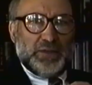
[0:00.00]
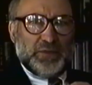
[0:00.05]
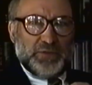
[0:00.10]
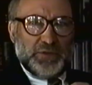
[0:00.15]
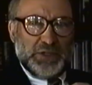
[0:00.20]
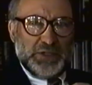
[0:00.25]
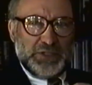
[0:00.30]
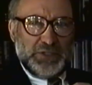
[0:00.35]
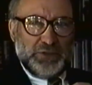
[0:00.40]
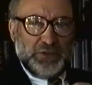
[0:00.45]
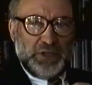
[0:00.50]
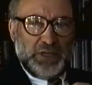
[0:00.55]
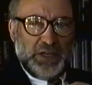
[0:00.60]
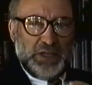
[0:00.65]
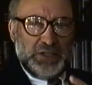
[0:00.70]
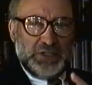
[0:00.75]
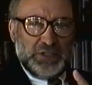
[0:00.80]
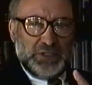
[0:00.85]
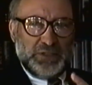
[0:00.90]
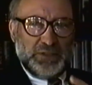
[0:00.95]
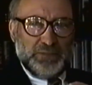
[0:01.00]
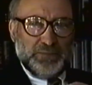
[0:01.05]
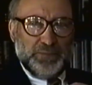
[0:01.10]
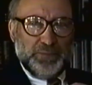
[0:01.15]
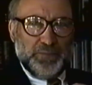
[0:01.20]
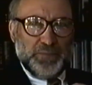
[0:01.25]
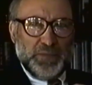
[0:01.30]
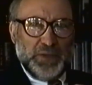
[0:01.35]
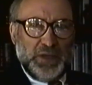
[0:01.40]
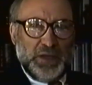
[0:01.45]
the first occasion,
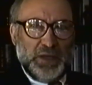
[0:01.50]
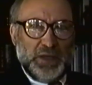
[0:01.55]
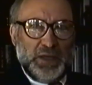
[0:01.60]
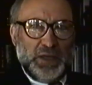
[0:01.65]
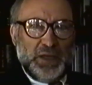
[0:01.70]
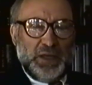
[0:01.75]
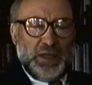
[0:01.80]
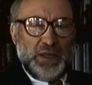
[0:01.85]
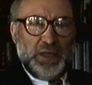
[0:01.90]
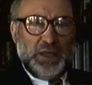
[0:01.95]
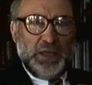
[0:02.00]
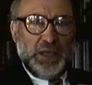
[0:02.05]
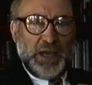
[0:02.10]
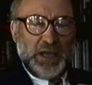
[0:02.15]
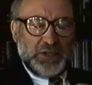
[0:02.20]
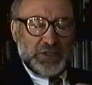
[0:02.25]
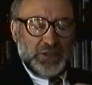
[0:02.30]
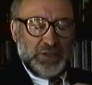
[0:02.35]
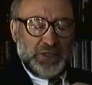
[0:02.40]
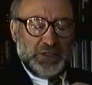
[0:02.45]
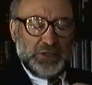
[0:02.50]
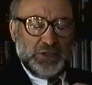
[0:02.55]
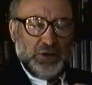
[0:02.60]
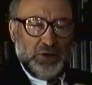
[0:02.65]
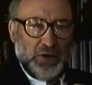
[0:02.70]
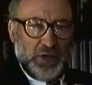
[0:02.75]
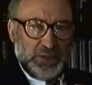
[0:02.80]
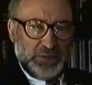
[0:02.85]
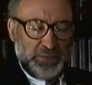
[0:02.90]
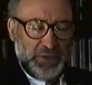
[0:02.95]
he actually had
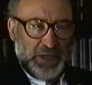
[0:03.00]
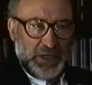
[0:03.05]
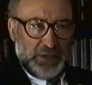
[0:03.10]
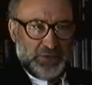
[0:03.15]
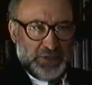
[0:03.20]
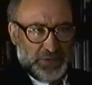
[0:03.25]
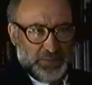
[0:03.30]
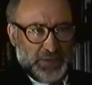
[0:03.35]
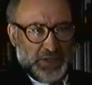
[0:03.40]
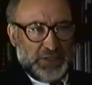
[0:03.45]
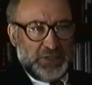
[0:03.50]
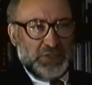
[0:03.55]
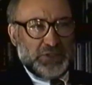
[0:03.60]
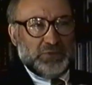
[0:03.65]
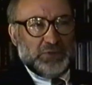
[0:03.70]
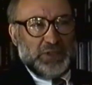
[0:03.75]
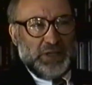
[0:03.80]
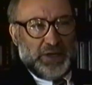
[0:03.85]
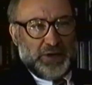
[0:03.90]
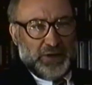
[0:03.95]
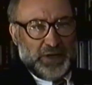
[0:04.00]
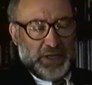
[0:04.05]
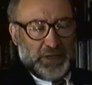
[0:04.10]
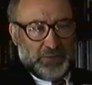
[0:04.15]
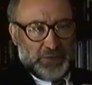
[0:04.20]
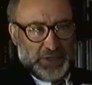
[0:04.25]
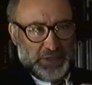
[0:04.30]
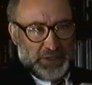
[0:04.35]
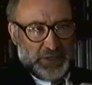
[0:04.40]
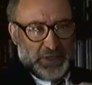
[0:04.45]
called me in response to a letter I had
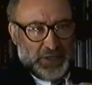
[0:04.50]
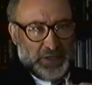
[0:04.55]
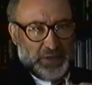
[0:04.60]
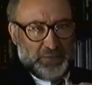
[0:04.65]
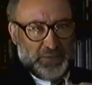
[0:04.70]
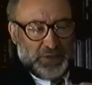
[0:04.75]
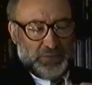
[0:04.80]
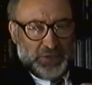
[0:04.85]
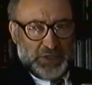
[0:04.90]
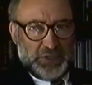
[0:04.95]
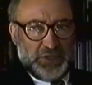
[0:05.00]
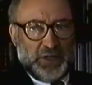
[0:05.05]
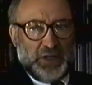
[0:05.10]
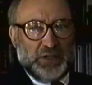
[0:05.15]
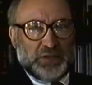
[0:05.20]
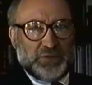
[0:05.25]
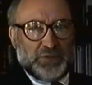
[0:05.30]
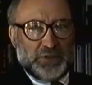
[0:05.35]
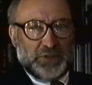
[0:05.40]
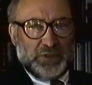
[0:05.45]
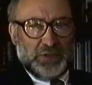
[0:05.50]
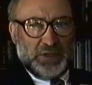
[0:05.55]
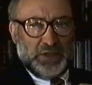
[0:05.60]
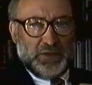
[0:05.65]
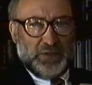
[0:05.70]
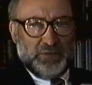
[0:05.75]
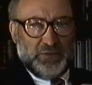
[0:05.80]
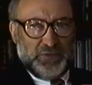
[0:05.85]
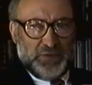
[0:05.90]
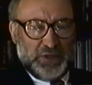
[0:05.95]
written to him, and we talked for
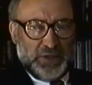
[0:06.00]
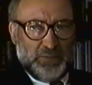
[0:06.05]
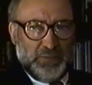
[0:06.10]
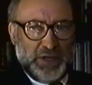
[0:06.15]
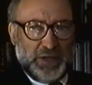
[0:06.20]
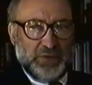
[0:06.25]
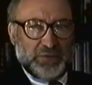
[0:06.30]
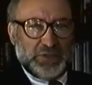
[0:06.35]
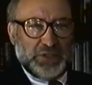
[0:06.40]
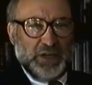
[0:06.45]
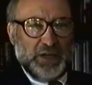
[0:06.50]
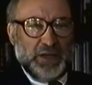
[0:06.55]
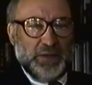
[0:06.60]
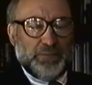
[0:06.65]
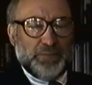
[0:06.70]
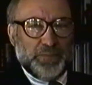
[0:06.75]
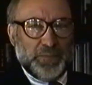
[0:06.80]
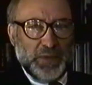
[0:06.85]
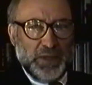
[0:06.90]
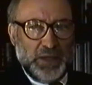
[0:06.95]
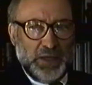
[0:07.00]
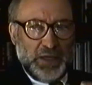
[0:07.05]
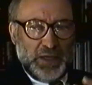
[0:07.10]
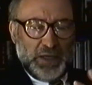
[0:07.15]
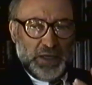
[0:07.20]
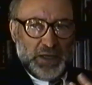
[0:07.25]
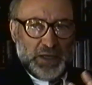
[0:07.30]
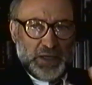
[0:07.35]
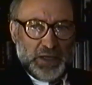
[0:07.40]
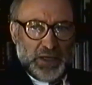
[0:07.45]
a fair amount of time.
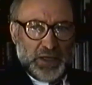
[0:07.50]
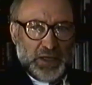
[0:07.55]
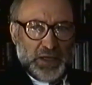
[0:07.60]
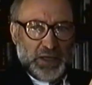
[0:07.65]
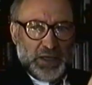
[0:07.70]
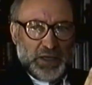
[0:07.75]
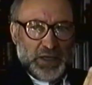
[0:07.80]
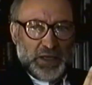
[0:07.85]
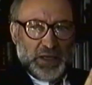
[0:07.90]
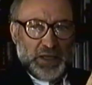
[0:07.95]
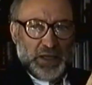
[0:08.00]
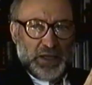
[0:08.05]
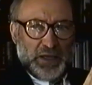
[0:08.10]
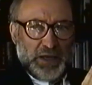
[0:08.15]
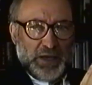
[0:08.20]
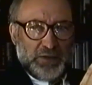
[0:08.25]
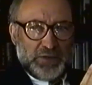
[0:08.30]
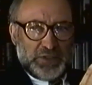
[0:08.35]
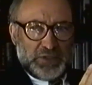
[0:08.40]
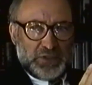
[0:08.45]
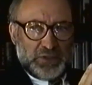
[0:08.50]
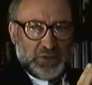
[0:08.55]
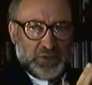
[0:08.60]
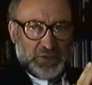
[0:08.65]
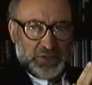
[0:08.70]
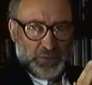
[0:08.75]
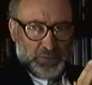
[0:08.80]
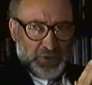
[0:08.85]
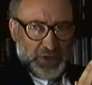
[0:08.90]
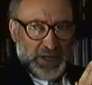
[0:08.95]
And I was
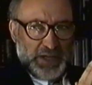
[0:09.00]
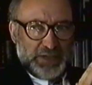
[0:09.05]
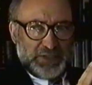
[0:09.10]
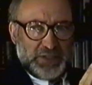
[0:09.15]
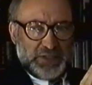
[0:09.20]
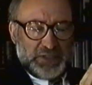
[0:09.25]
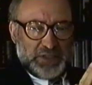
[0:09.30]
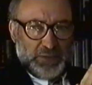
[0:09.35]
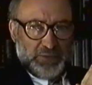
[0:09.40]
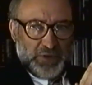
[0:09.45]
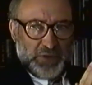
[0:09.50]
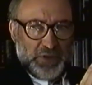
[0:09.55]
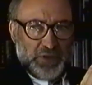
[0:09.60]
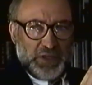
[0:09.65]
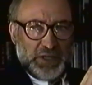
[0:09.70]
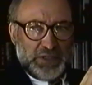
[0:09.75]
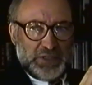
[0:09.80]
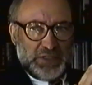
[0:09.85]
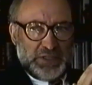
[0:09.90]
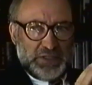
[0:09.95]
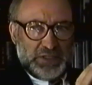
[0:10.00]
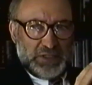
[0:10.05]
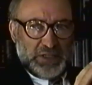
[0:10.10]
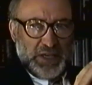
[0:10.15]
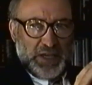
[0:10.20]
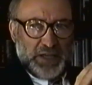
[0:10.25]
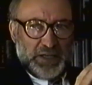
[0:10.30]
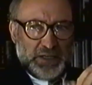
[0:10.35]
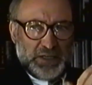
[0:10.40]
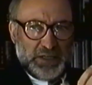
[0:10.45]
surprised at some of the things he
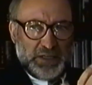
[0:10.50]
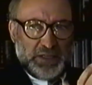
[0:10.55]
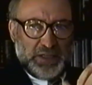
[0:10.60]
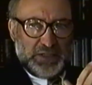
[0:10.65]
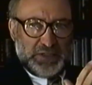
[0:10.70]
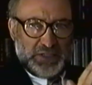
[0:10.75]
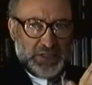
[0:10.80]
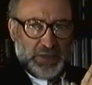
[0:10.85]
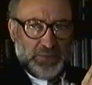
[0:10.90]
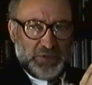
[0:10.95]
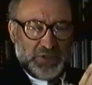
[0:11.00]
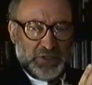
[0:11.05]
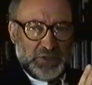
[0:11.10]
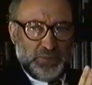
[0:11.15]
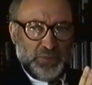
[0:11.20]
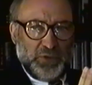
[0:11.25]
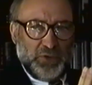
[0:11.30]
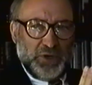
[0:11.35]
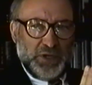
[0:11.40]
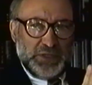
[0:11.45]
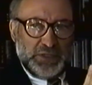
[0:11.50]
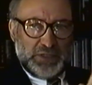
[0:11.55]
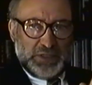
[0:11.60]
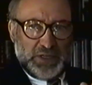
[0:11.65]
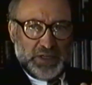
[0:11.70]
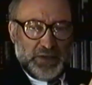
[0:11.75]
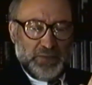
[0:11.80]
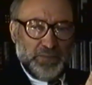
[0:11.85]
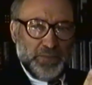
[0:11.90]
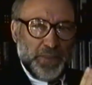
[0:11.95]
said that seemed to support
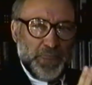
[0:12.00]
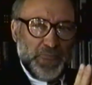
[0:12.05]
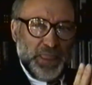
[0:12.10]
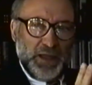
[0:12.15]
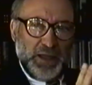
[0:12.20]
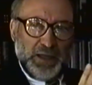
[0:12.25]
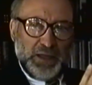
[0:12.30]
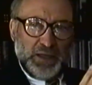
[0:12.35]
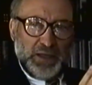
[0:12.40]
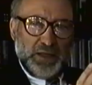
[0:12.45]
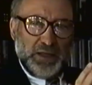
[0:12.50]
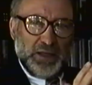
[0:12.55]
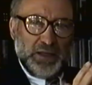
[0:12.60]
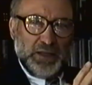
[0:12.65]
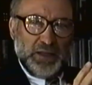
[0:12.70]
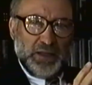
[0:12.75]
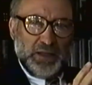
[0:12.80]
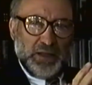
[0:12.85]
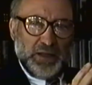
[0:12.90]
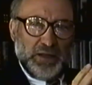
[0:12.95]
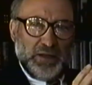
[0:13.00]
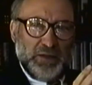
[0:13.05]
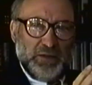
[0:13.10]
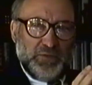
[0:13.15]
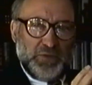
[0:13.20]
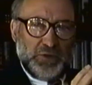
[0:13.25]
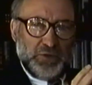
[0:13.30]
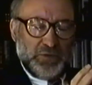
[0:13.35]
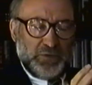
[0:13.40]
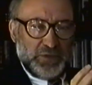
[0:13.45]
a
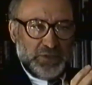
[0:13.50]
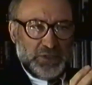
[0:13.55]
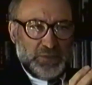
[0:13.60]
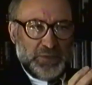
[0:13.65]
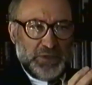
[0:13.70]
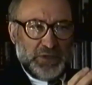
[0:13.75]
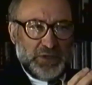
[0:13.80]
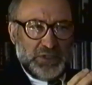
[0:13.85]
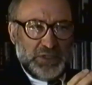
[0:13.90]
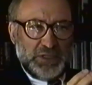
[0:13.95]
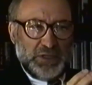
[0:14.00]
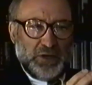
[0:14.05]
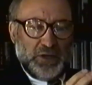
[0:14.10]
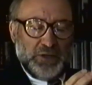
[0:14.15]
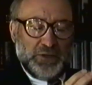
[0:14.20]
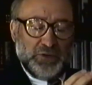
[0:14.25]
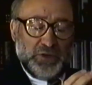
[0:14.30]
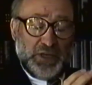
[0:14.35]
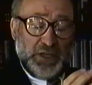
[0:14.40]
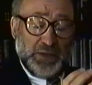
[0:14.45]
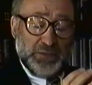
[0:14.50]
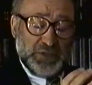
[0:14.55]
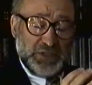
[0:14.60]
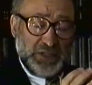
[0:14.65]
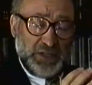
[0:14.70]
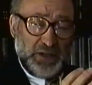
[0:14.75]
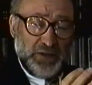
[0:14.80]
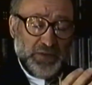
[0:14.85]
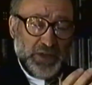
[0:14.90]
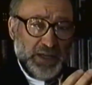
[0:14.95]
view of conspiracy, although he
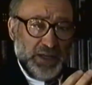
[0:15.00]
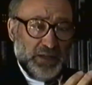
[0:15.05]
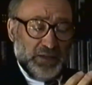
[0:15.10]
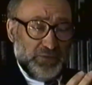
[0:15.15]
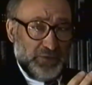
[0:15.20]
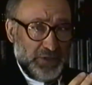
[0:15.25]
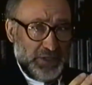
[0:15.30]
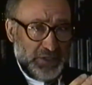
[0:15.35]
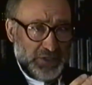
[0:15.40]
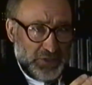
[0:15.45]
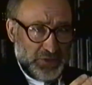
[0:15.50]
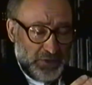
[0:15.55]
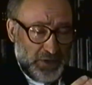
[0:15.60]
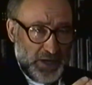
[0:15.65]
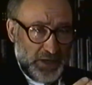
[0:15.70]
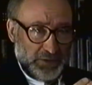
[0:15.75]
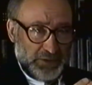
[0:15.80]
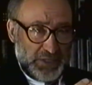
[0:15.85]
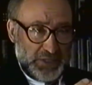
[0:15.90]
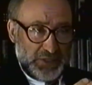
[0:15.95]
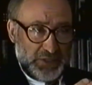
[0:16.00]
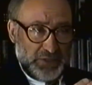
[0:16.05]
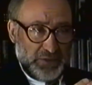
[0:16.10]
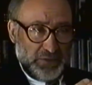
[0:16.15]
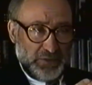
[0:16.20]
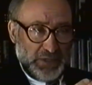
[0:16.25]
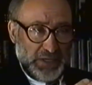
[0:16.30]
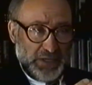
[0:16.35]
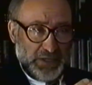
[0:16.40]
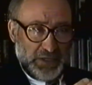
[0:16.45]
himself held very strongly
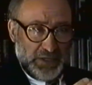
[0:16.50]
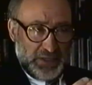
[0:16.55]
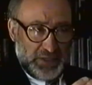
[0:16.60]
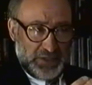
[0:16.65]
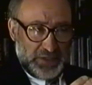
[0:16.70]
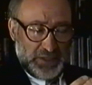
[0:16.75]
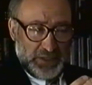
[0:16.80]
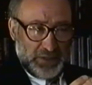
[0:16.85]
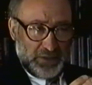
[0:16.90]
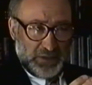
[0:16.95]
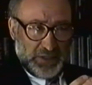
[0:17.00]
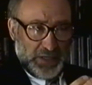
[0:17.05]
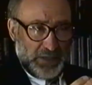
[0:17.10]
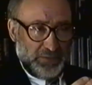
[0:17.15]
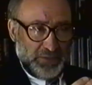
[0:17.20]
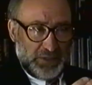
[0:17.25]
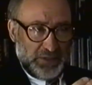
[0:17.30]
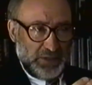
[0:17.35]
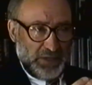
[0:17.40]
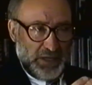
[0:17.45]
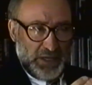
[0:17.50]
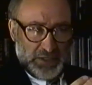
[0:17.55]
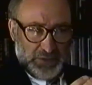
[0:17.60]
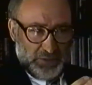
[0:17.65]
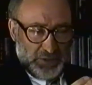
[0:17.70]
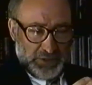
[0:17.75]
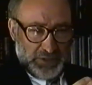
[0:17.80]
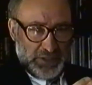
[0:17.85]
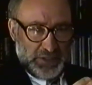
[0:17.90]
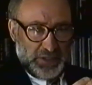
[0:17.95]
to a single gunman,
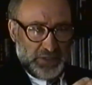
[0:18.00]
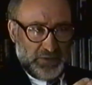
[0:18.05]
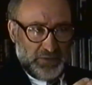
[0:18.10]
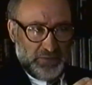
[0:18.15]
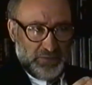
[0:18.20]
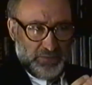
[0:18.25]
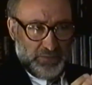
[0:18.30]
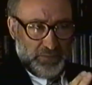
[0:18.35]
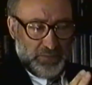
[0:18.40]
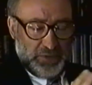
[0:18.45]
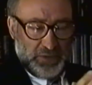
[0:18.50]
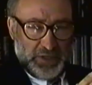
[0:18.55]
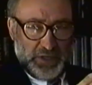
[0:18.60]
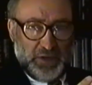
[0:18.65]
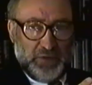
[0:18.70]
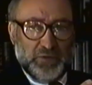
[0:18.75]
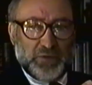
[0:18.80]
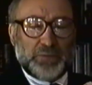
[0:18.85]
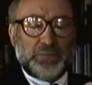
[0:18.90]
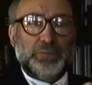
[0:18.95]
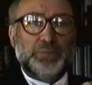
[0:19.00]
Oswald did it belief.